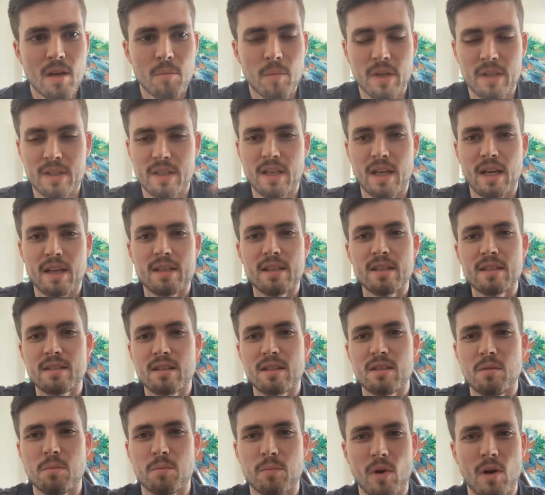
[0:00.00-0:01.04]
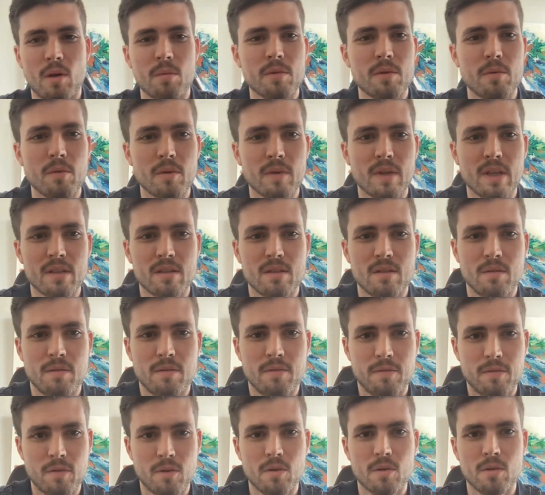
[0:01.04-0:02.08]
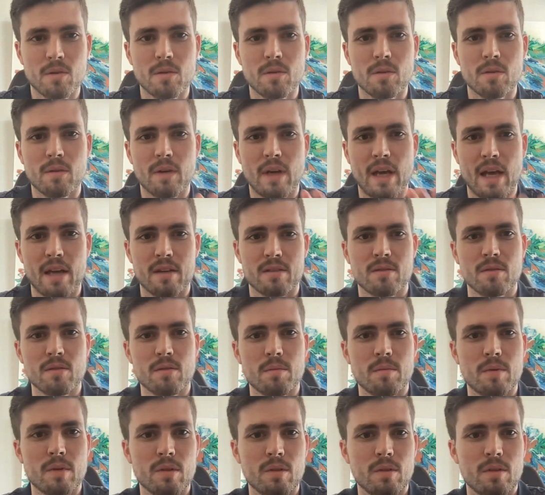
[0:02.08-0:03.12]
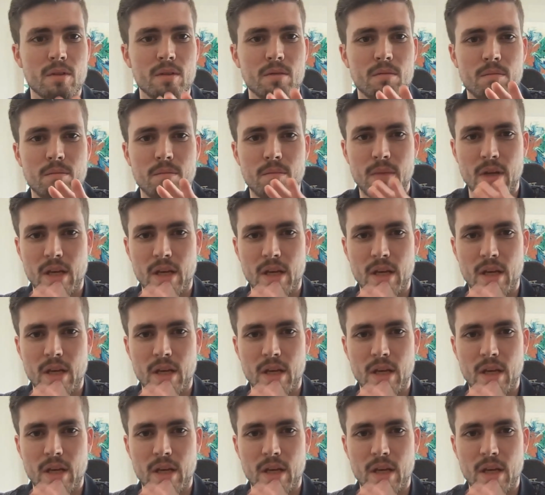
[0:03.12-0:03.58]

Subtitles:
But the idea is that you probably won't get the full attributed